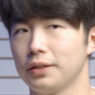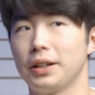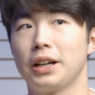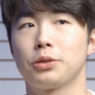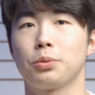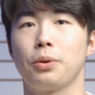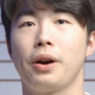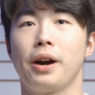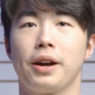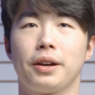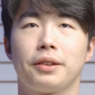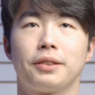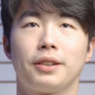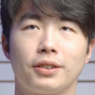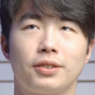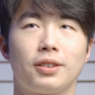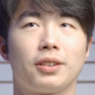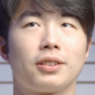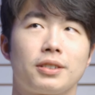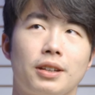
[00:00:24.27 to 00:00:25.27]
That's why
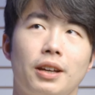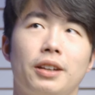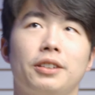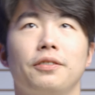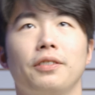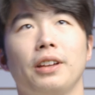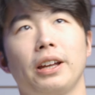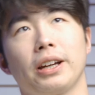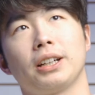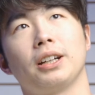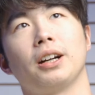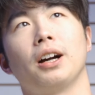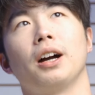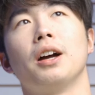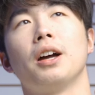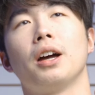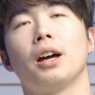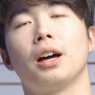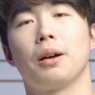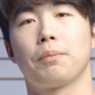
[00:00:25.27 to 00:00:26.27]
this is kind of like
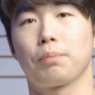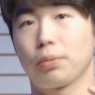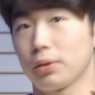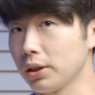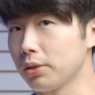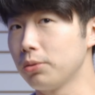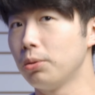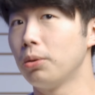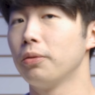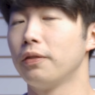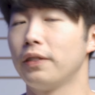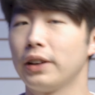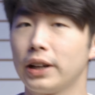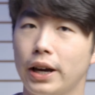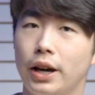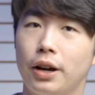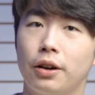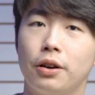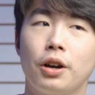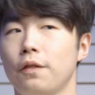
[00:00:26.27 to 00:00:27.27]
a prequel
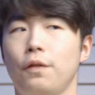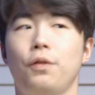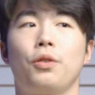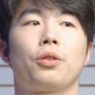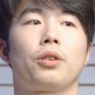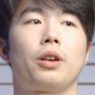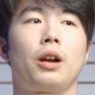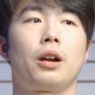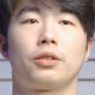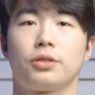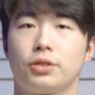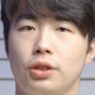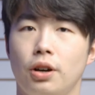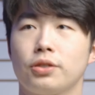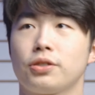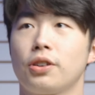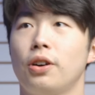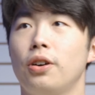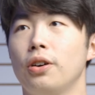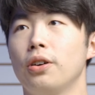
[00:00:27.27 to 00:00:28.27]
video for our
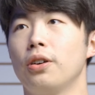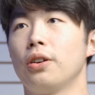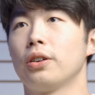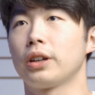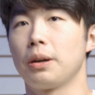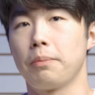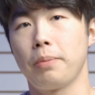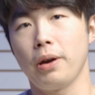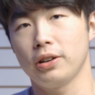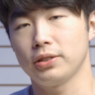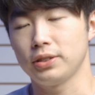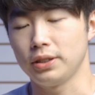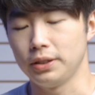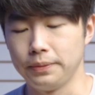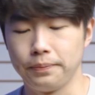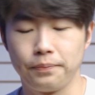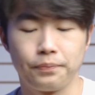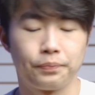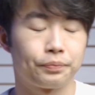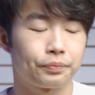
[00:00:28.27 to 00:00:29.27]
Sawzall comparison.